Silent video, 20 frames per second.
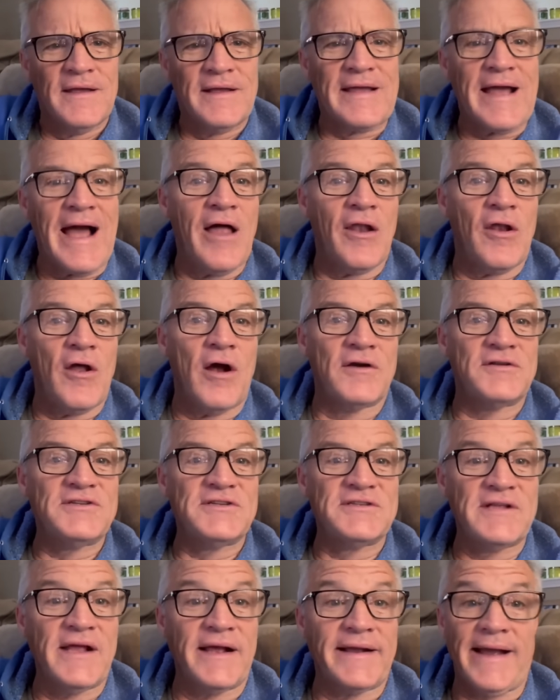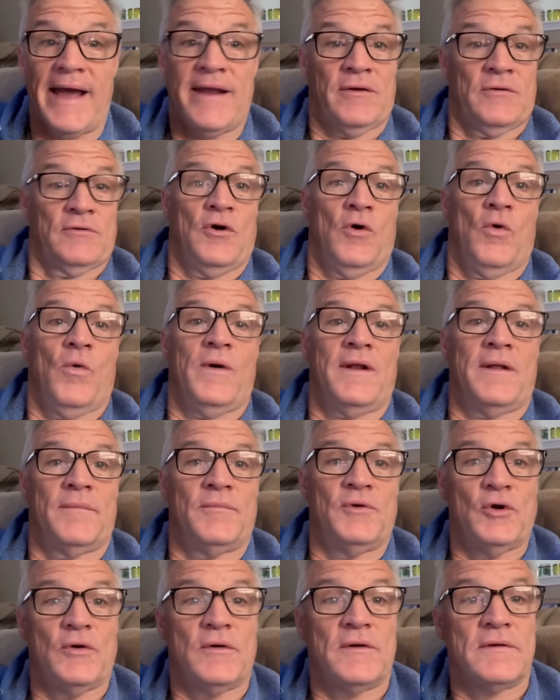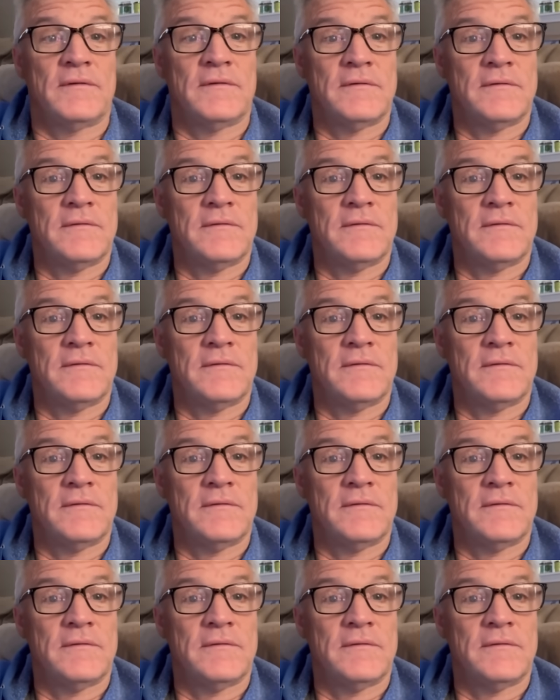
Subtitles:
Kyle Larson's like, I don't know what I'm doing.